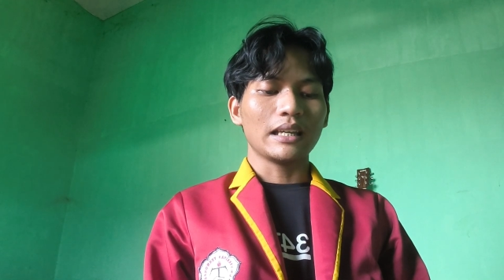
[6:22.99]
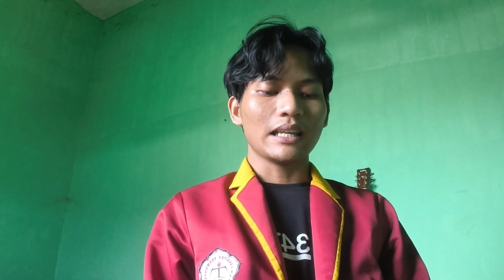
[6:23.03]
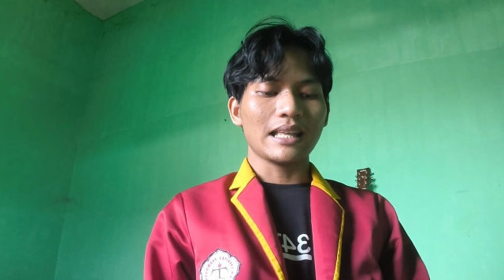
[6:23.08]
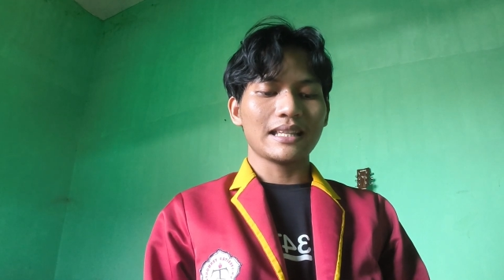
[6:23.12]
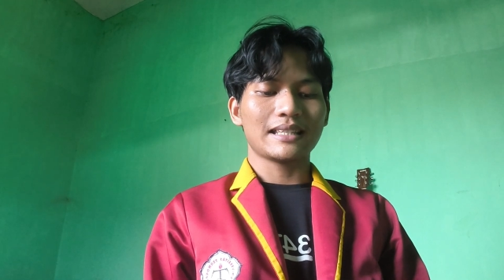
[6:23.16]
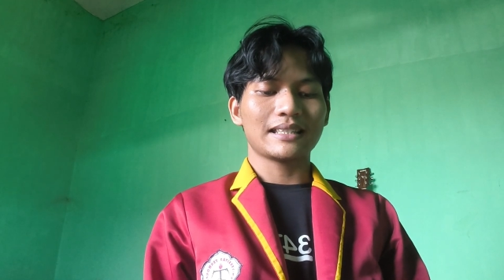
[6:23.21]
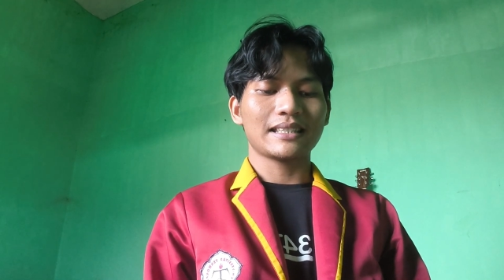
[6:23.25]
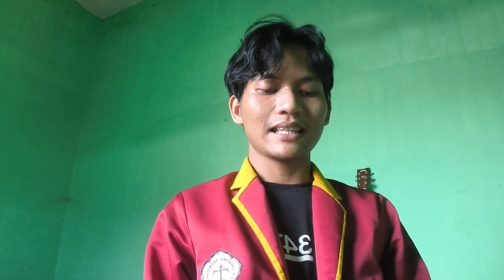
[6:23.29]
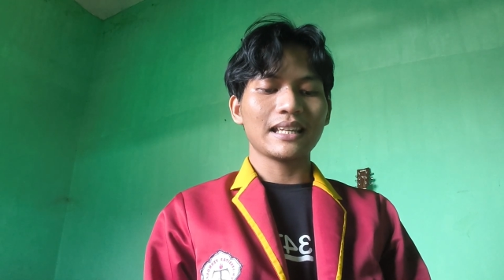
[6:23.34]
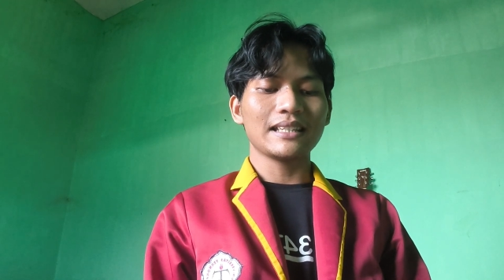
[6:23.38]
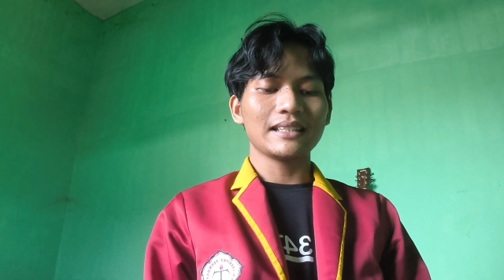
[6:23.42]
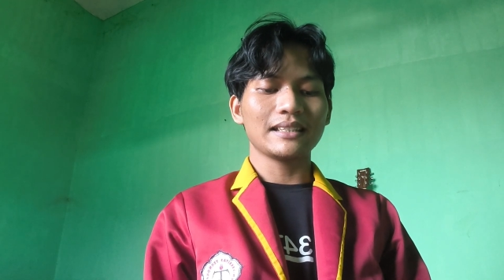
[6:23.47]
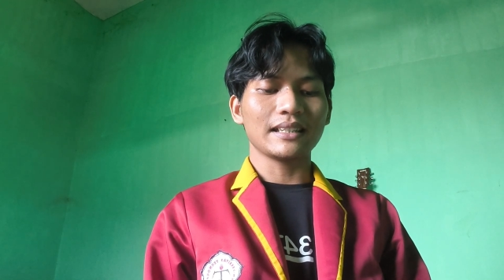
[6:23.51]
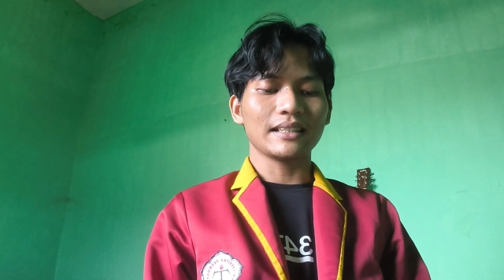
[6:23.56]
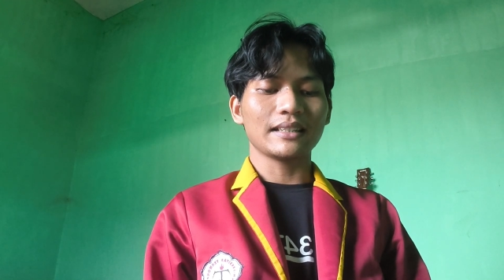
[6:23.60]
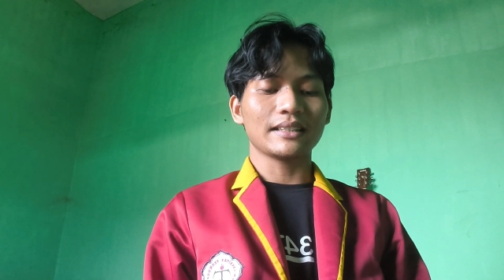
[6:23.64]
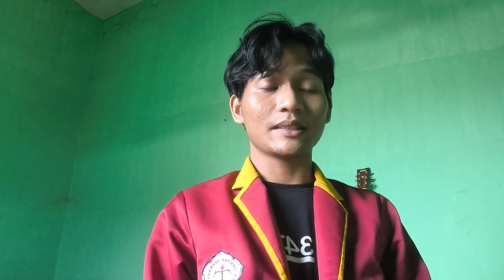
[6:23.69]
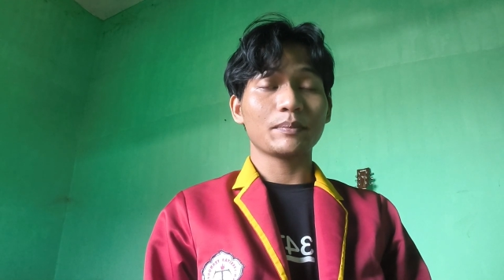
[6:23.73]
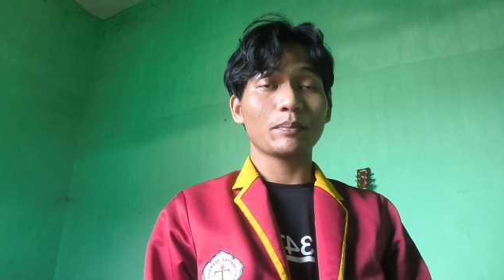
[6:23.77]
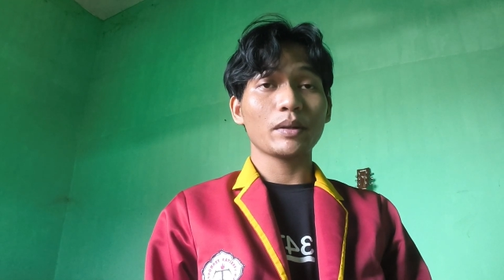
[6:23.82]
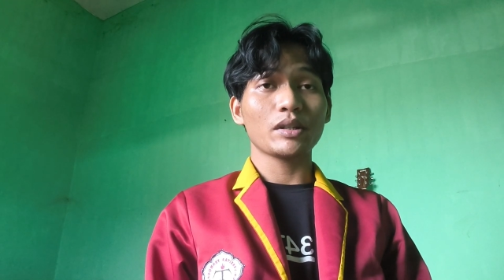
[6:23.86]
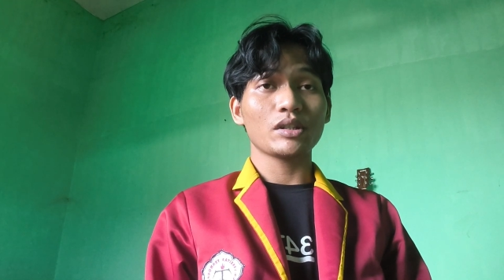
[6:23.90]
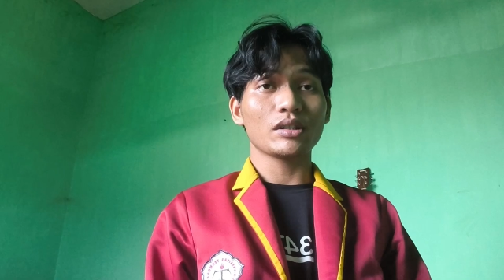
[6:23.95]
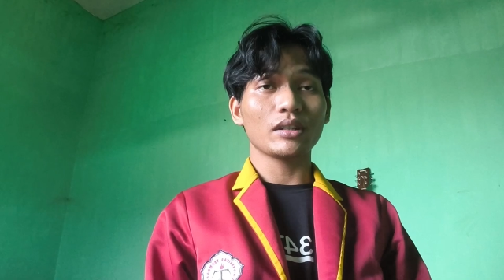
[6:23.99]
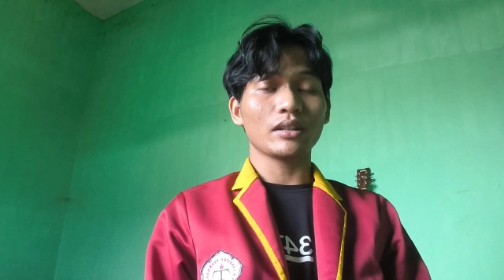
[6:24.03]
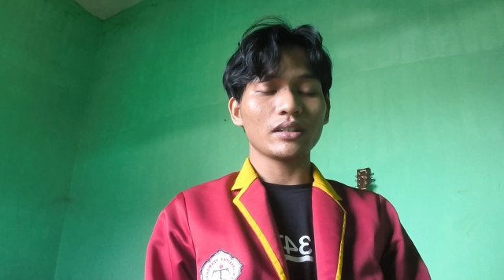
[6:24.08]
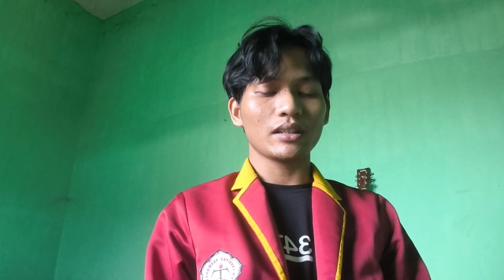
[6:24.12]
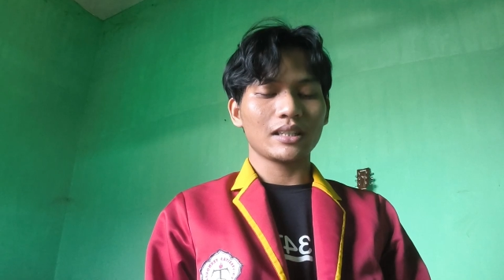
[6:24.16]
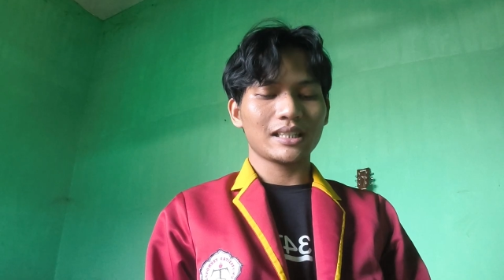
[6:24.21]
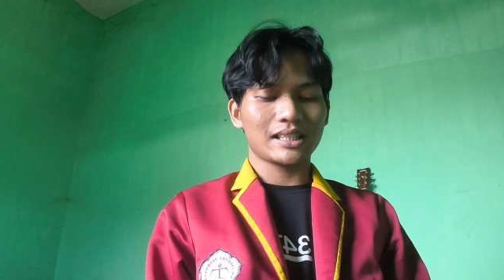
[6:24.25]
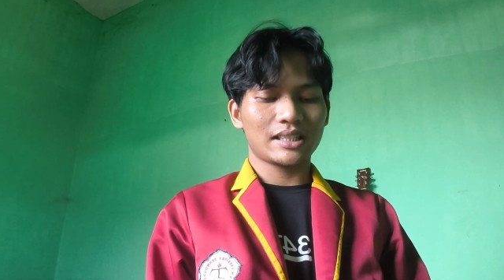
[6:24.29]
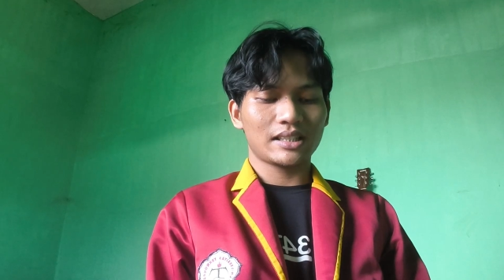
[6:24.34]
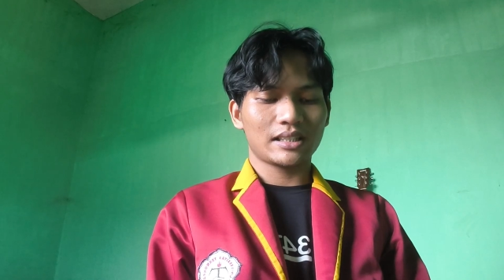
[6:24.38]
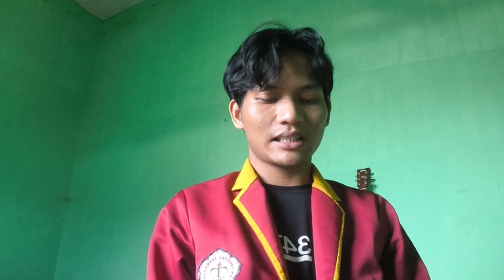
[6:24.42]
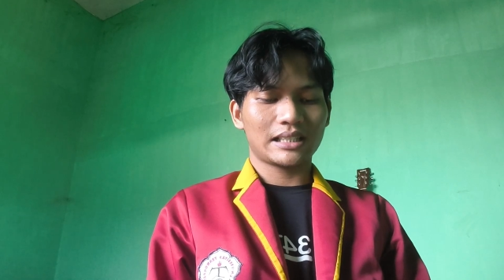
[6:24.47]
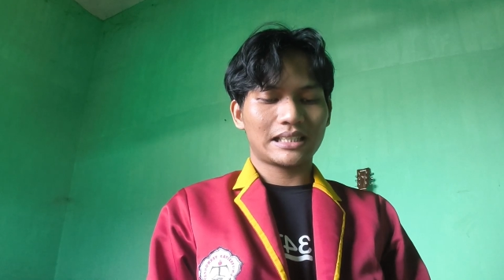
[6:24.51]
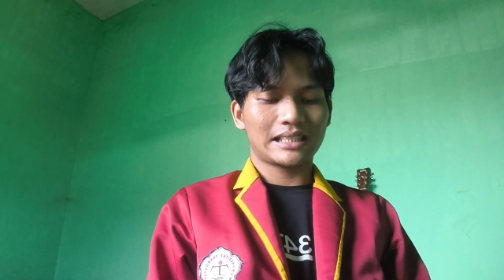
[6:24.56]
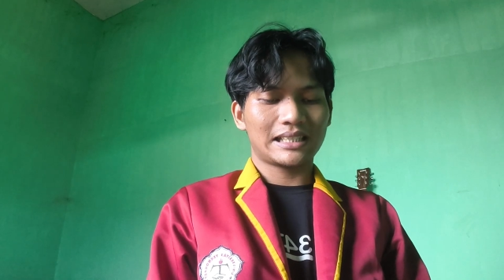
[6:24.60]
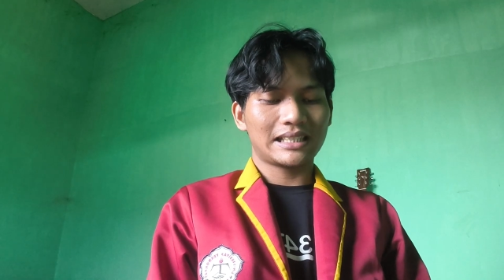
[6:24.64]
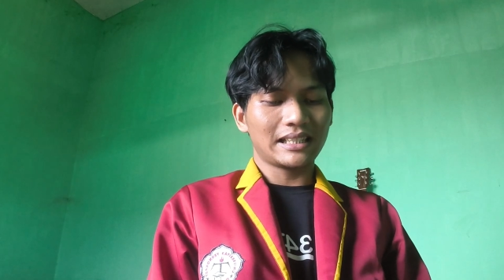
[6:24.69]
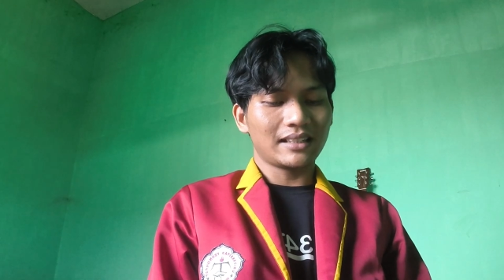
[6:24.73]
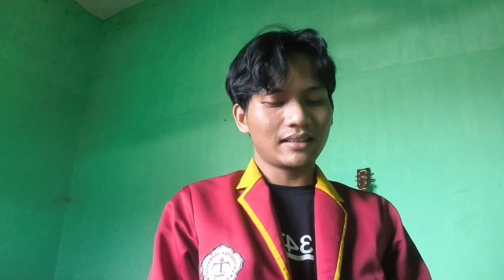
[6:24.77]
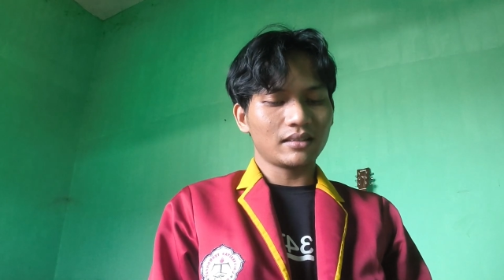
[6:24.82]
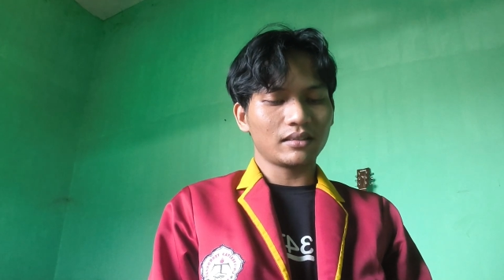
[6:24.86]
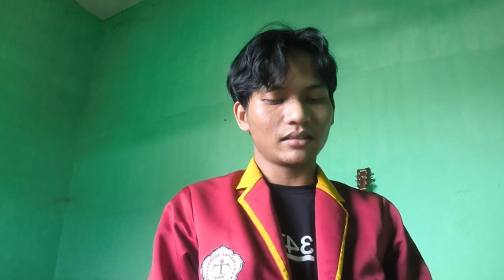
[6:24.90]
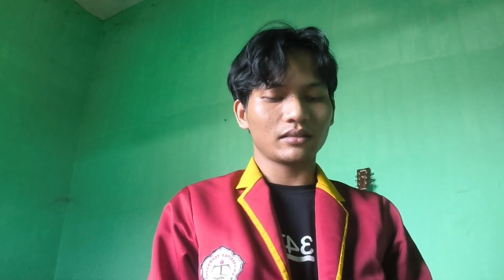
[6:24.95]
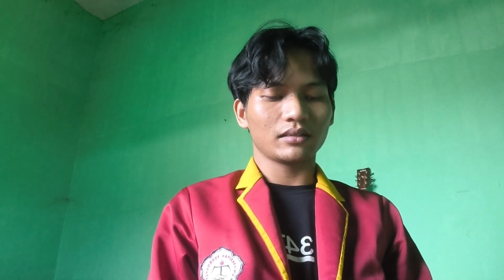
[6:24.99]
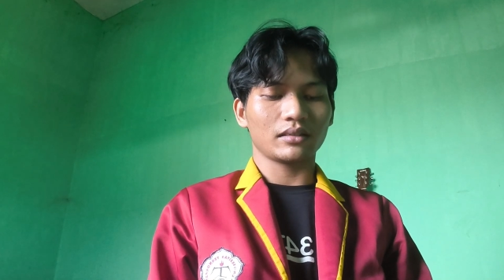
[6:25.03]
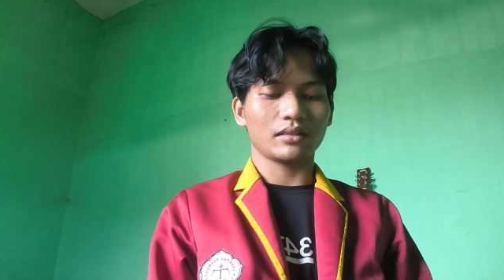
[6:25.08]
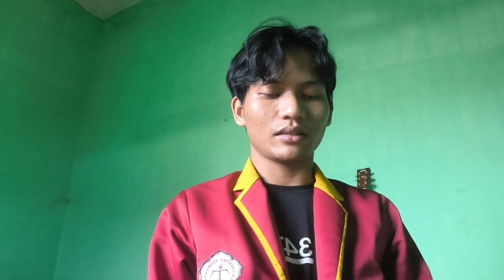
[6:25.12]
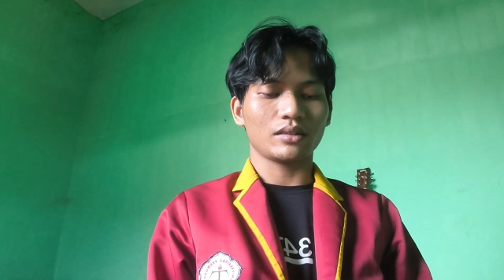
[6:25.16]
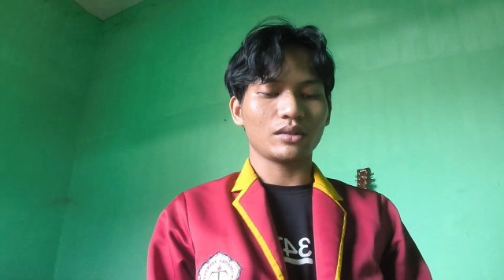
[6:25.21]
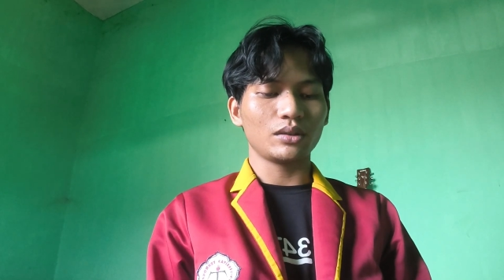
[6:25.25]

it sends a special signal